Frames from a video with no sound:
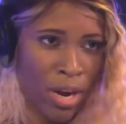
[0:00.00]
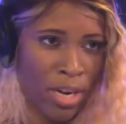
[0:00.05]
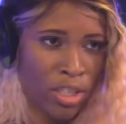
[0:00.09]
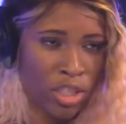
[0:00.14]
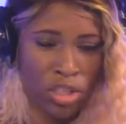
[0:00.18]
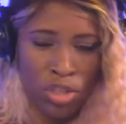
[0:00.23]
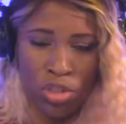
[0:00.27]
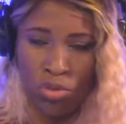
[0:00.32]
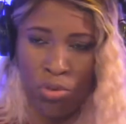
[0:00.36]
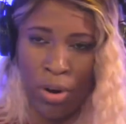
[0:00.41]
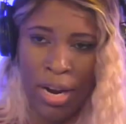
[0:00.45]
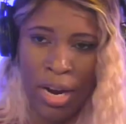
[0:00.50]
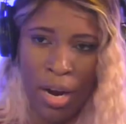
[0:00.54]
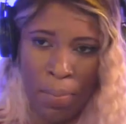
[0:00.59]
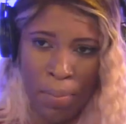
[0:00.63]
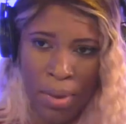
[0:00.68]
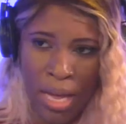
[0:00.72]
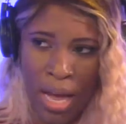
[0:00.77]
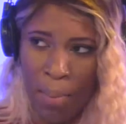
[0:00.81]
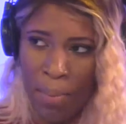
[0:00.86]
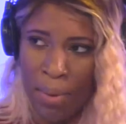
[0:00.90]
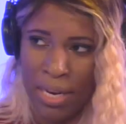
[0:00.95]
straight up
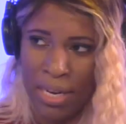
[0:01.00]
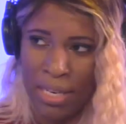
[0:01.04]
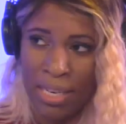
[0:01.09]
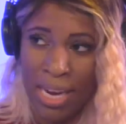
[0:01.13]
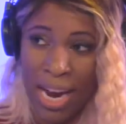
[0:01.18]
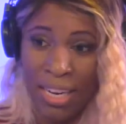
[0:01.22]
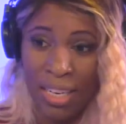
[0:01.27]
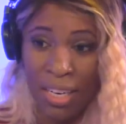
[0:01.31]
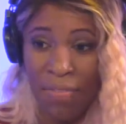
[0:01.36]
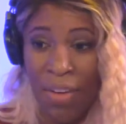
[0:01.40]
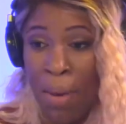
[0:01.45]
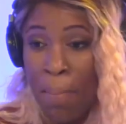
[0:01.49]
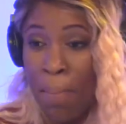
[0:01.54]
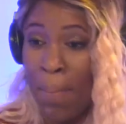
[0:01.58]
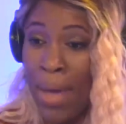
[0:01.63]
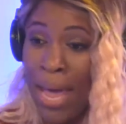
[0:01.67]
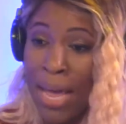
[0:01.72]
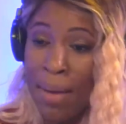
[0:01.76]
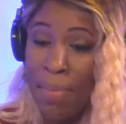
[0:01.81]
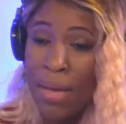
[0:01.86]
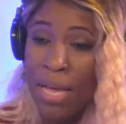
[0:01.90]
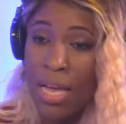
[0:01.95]
become a detective? And
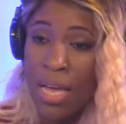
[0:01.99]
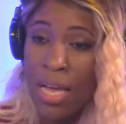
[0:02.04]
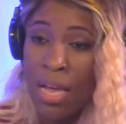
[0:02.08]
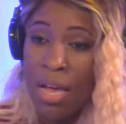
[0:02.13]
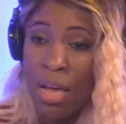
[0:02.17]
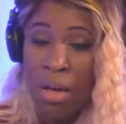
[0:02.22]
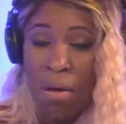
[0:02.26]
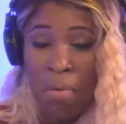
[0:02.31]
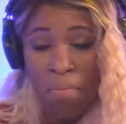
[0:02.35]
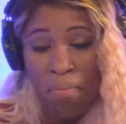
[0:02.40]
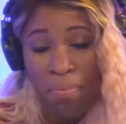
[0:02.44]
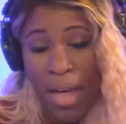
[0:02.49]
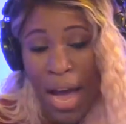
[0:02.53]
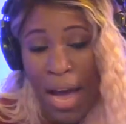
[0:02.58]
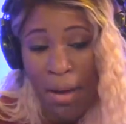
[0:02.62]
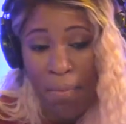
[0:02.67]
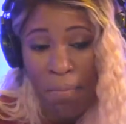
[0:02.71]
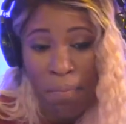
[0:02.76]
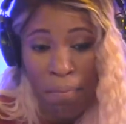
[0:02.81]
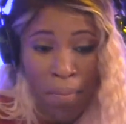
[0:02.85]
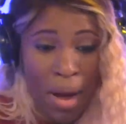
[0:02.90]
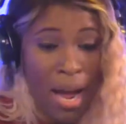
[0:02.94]
maybe
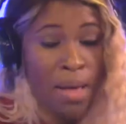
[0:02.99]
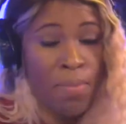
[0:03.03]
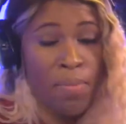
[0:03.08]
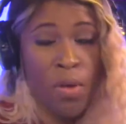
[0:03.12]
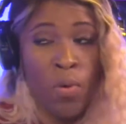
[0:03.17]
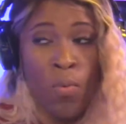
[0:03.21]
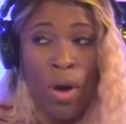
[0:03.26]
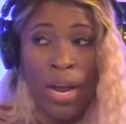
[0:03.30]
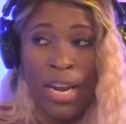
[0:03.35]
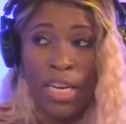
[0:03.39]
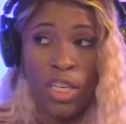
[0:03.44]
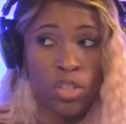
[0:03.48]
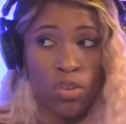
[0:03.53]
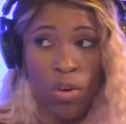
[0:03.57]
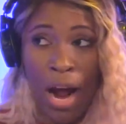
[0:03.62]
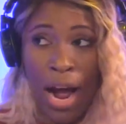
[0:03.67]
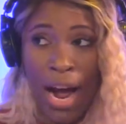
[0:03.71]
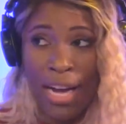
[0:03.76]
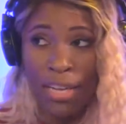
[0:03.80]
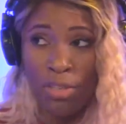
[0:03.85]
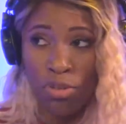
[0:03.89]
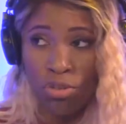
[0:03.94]
that might be what he
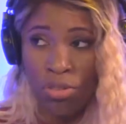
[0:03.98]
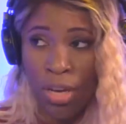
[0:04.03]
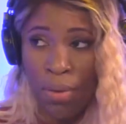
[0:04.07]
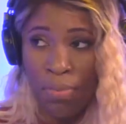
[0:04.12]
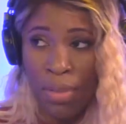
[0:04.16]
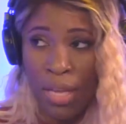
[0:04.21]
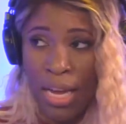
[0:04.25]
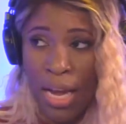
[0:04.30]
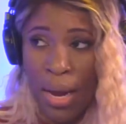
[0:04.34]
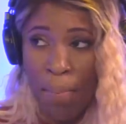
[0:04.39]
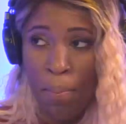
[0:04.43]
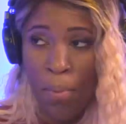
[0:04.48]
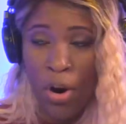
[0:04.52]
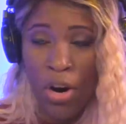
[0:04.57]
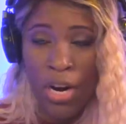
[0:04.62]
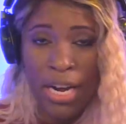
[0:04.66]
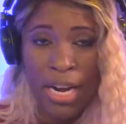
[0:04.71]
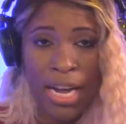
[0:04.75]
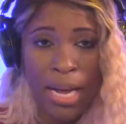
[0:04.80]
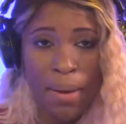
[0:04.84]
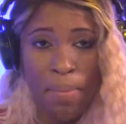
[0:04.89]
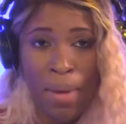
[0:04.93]
tries or something in
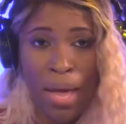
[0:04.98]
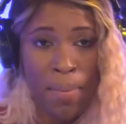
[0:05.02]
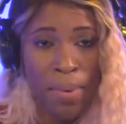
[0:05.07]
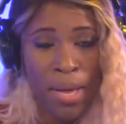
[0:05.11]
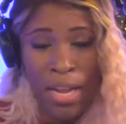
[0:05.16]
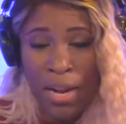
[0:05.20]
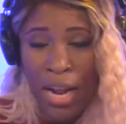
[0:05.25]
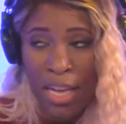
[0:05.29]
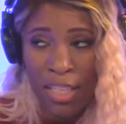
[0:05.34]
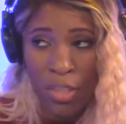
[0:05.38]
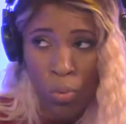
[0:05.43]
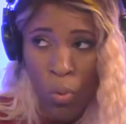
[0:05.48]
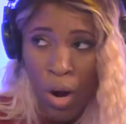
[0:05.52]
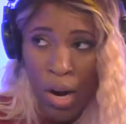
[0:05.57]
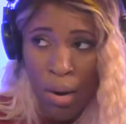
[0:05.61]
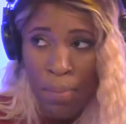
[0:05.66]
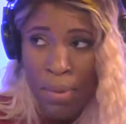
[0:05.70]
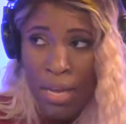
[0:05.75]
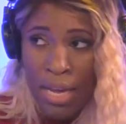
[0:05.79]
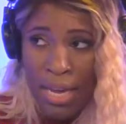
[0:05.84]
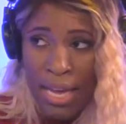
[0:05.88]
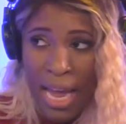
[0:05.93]
Burning It. Maybe he doesn't
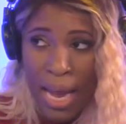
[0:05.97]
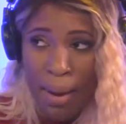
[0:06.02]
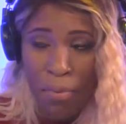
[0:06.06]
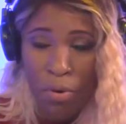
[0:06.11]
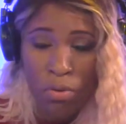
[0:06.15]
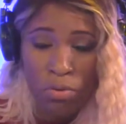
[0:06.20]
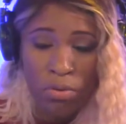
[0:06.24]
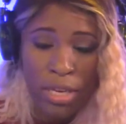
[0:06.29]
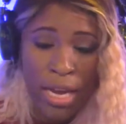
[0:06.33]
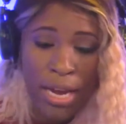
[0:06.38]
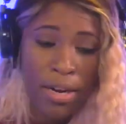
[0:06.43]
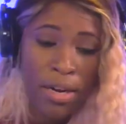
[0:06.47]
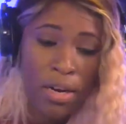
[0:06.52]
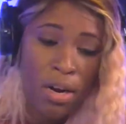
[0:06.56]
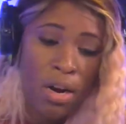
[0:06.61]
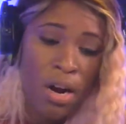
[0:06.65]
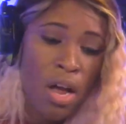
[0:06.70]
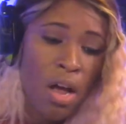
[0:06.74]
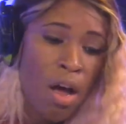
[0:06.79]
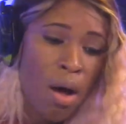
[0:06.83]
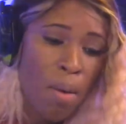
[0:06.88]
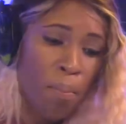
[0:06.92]
want to be a Cape
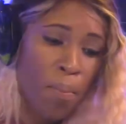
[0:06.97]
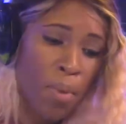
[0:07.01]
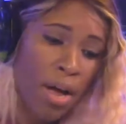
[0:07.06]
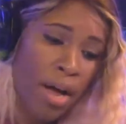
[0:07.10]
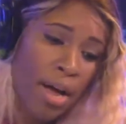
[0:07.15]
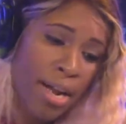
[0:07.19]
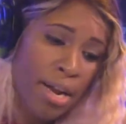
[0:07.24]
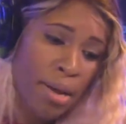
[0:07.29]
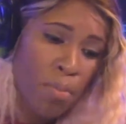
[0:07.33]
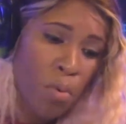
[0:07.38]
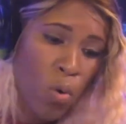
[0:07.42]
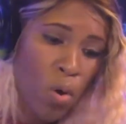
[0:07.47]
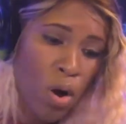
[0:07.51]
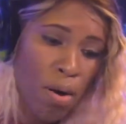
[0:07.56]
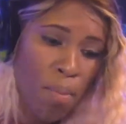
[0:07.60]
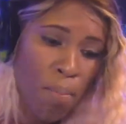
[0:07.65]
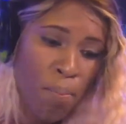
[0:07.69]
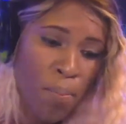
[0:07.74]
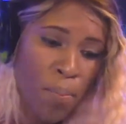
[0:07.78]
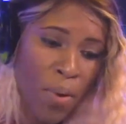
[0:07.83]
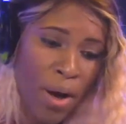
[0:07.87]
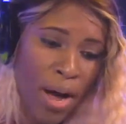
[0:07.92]
Crusader
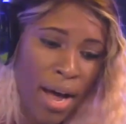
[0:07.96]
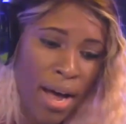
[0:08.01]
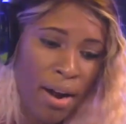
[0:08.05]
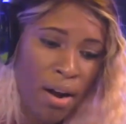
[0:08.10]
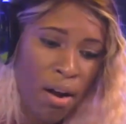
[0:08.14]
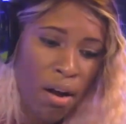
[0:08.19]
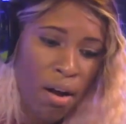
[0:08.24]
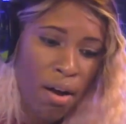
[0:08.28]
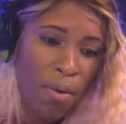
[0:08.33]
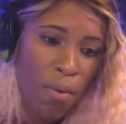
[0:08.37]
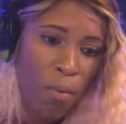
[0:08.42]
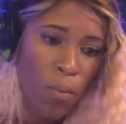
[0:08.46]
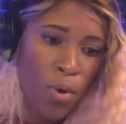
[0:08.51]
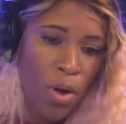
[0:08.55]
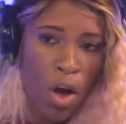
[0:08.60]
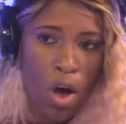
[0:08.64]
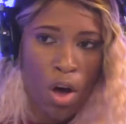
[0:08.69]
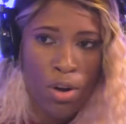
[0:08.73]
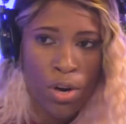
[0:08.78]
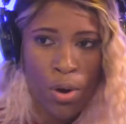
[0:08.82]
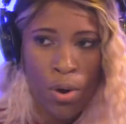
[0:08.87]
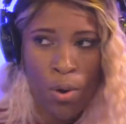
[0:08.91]
anymore, but we
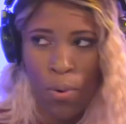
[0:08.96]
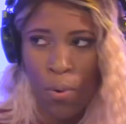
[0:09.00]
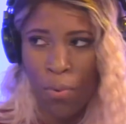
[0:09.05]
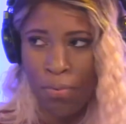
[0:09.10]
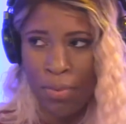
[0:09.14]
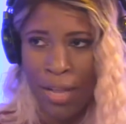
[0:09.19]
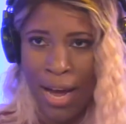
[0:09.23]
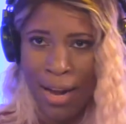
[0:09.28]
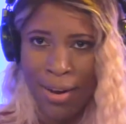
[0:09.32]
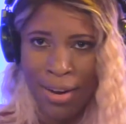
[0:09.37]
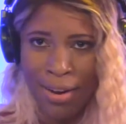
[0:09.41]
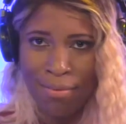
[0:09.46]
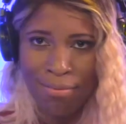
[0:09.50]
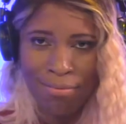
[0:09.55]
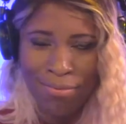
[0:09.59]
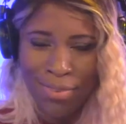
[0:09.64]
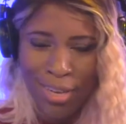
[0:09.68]
all know that, you